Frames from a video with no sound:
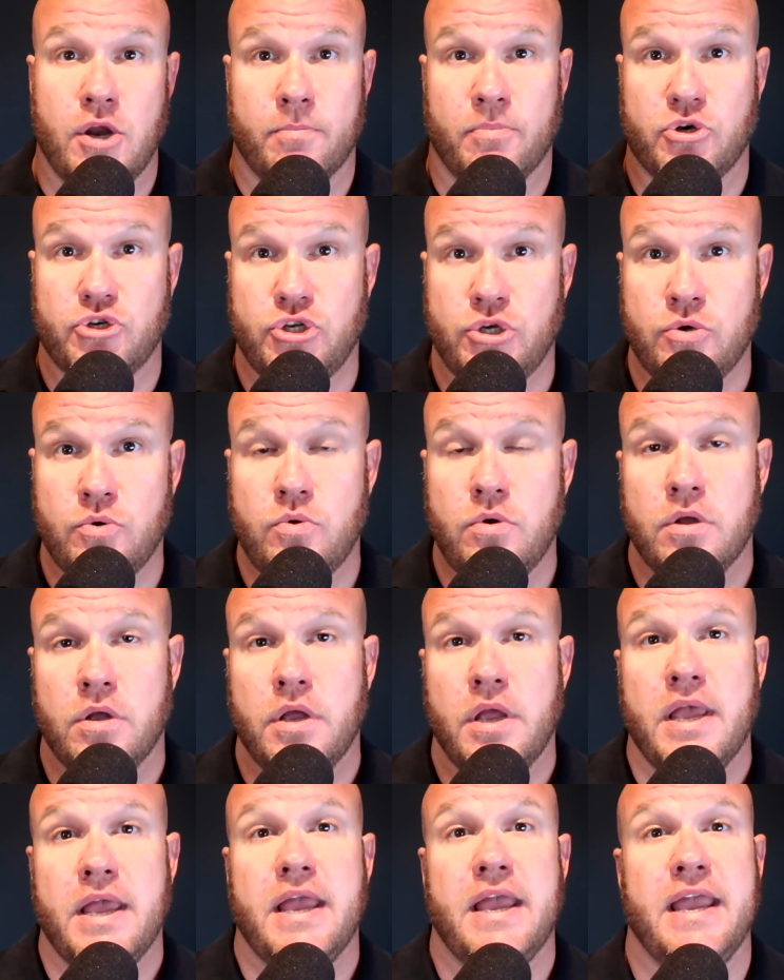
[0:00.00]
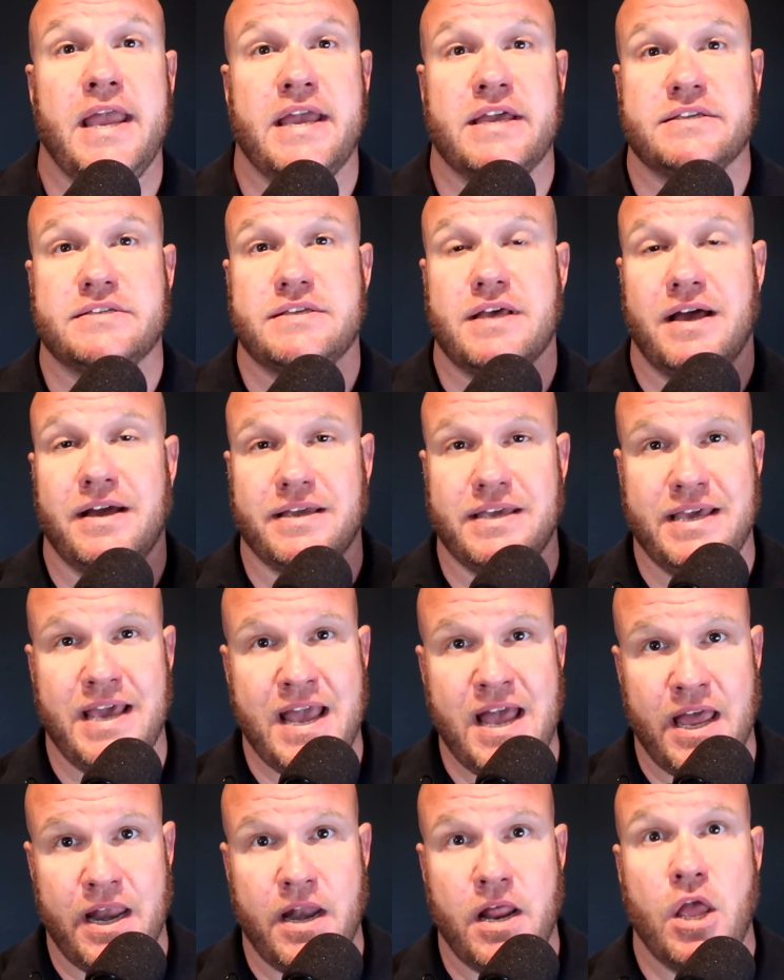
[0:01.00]
Number 2 is,
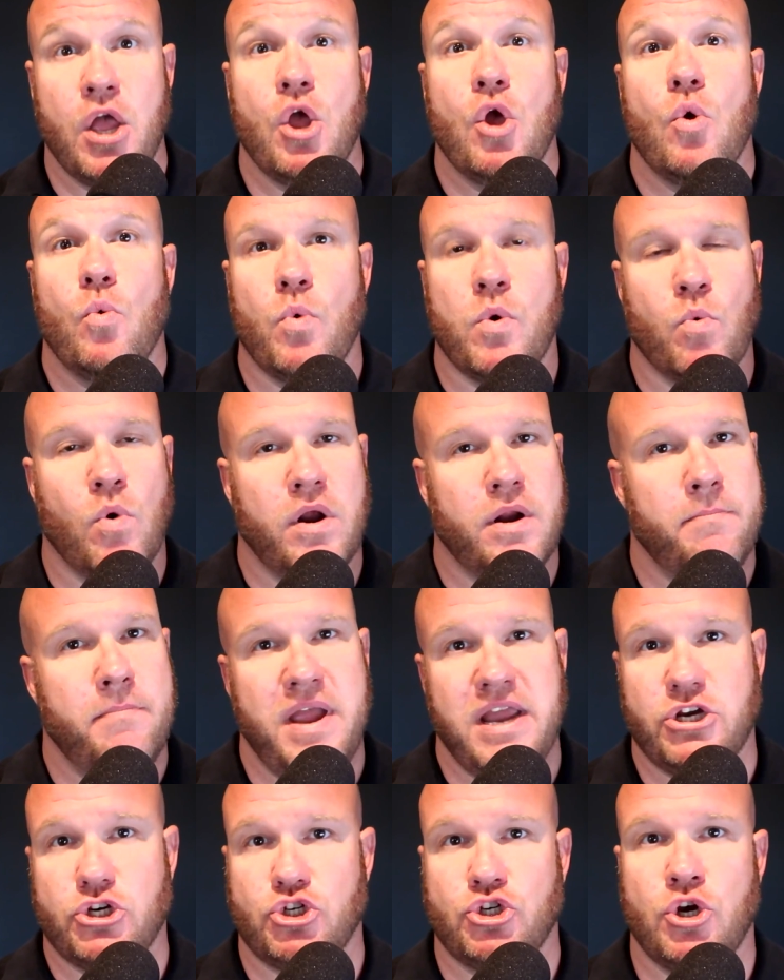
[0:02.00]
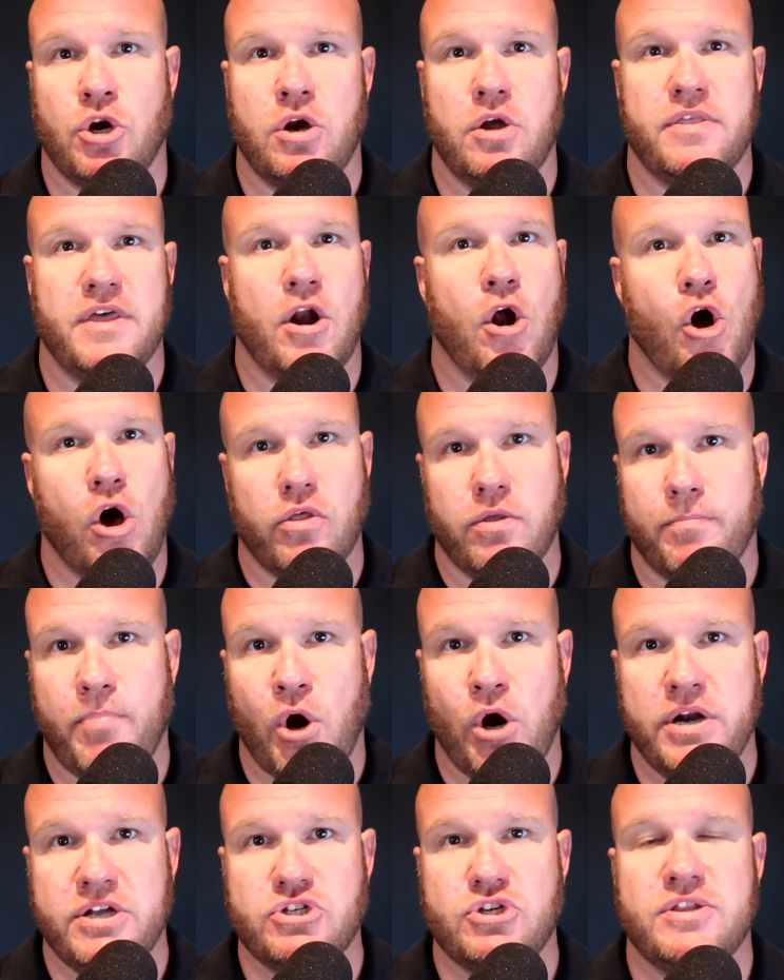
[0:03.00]
again, we want to make sure that all
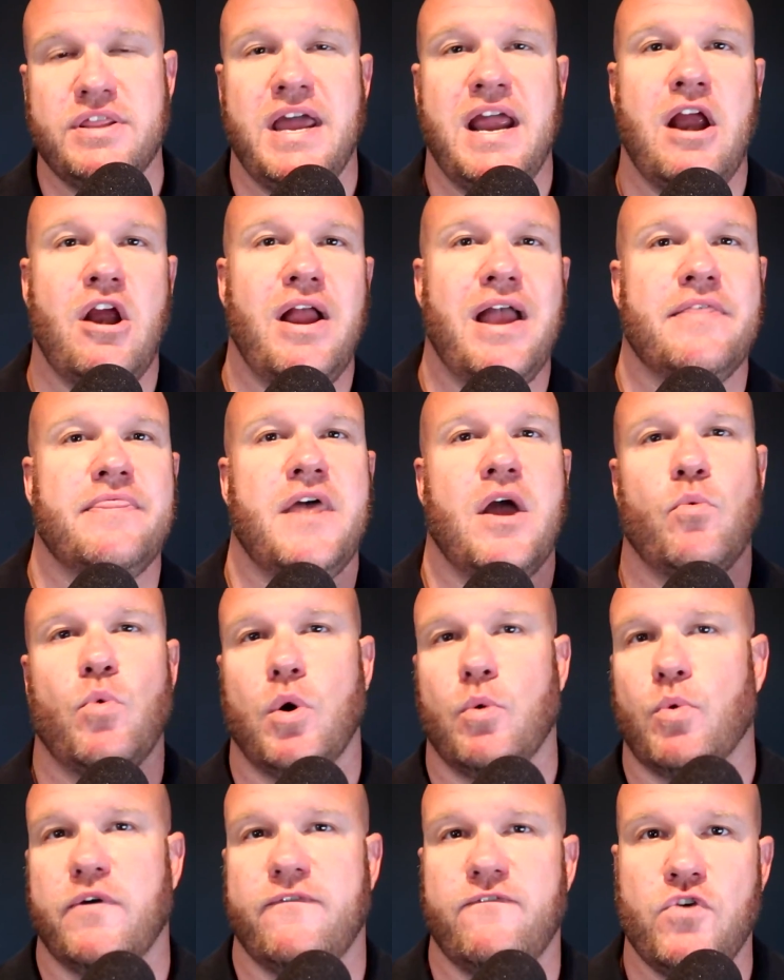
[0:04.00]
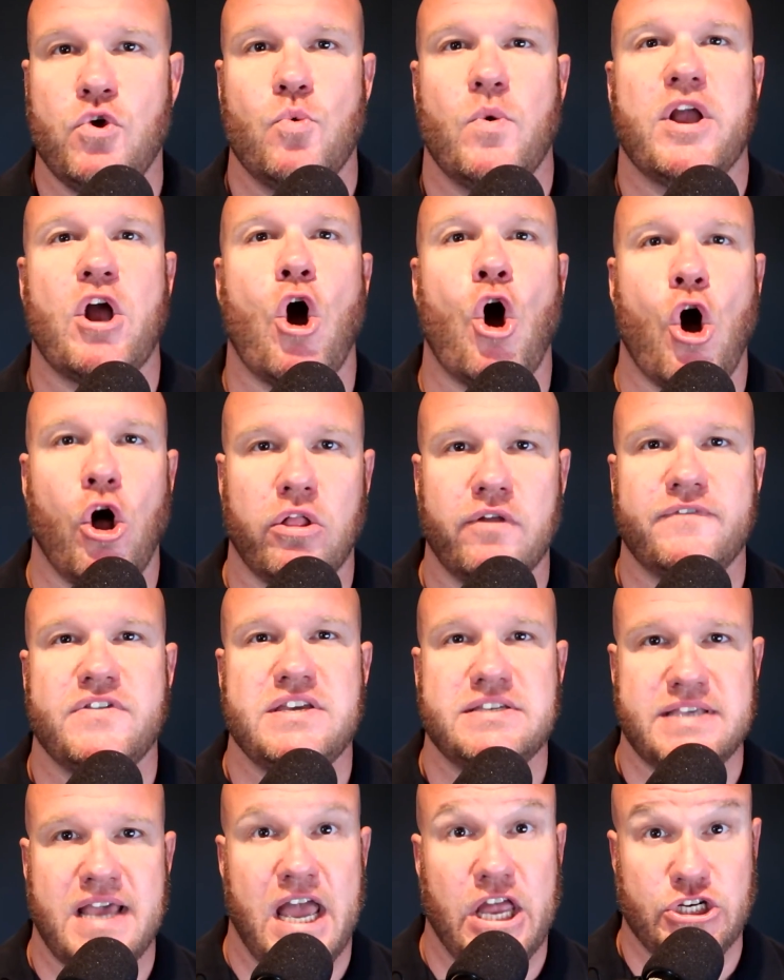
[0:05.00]
the parties are there and that we're reviewing all
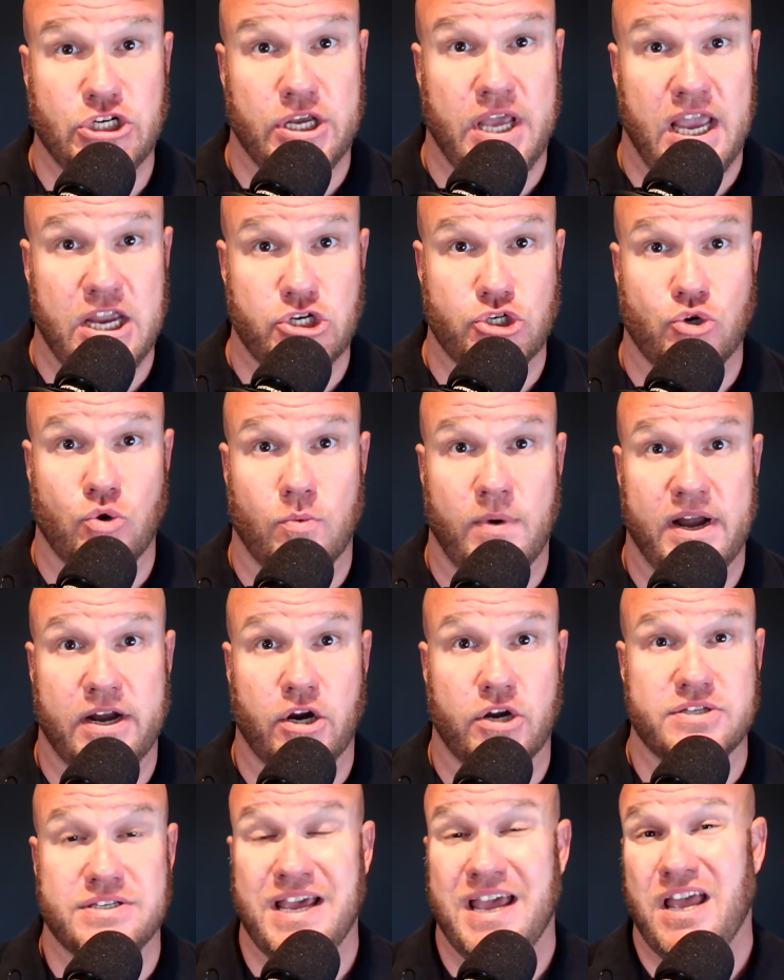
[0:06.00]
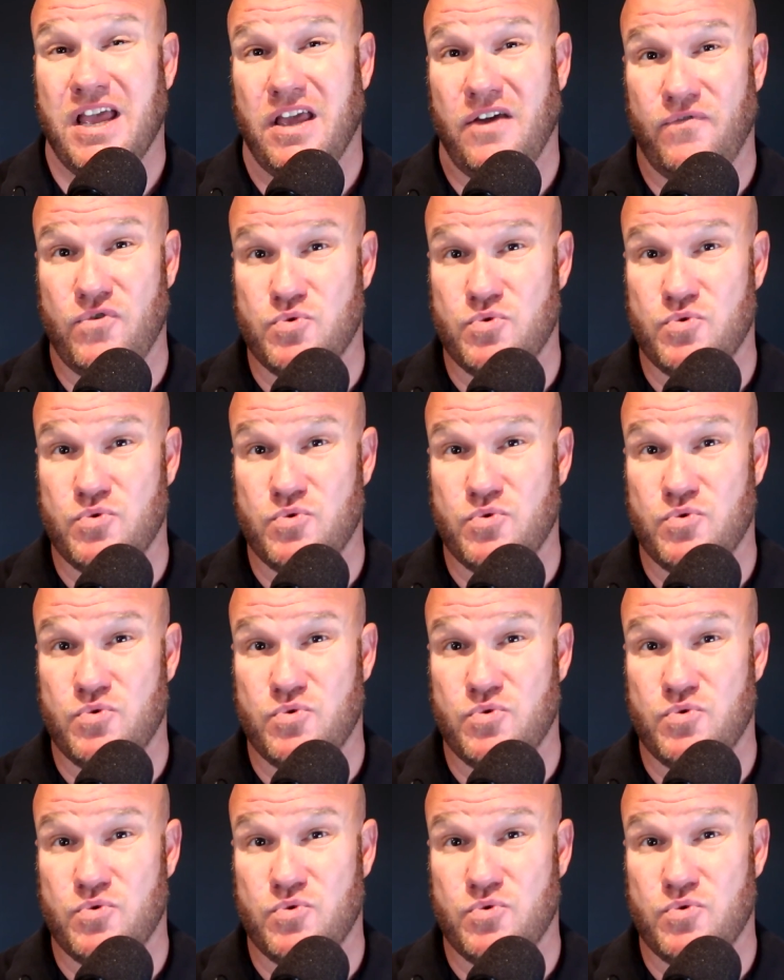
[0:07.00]
of these educational records.